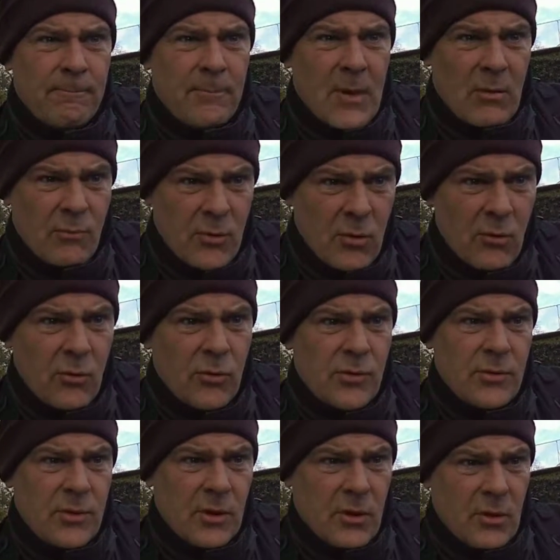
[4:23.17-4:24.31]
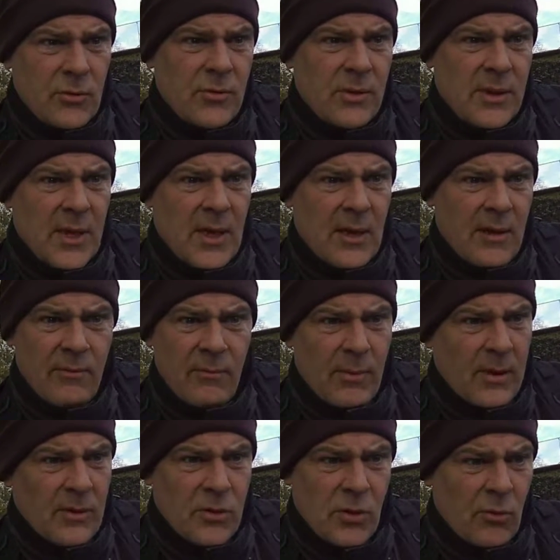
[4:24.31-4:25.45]
of course, the country that have
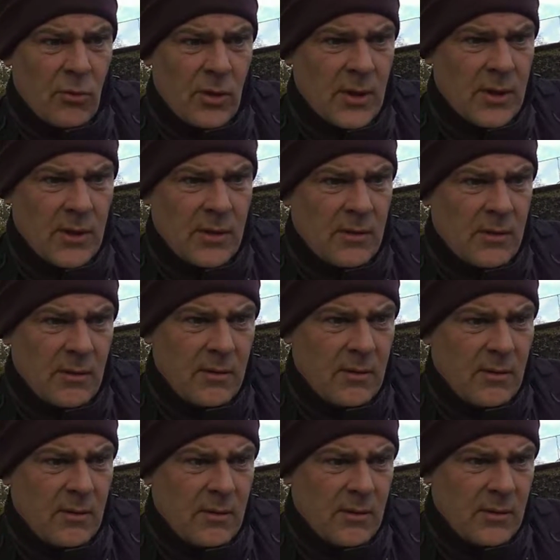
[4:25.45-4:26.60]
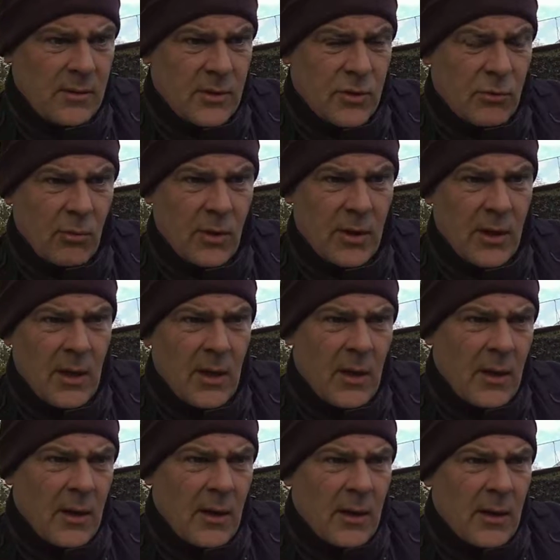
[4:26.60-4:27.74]
been totally destroyed,
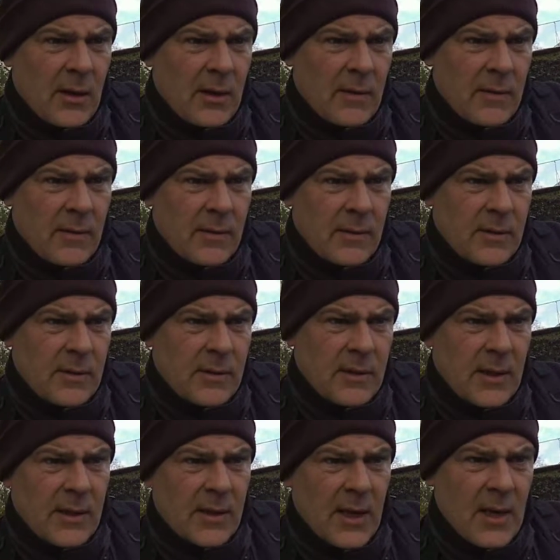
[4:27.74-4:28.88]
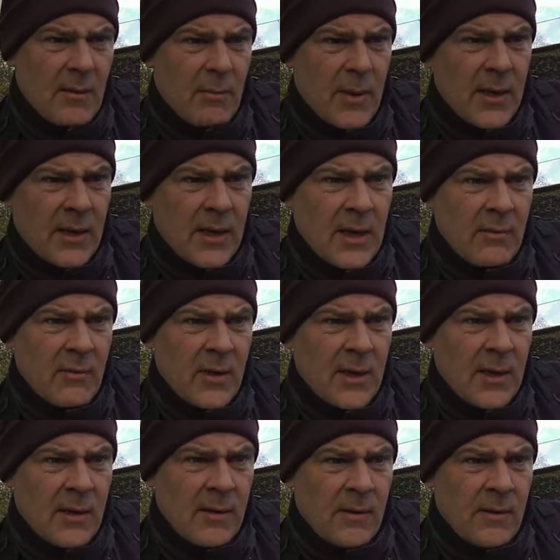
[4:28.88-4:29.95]
that they have been giving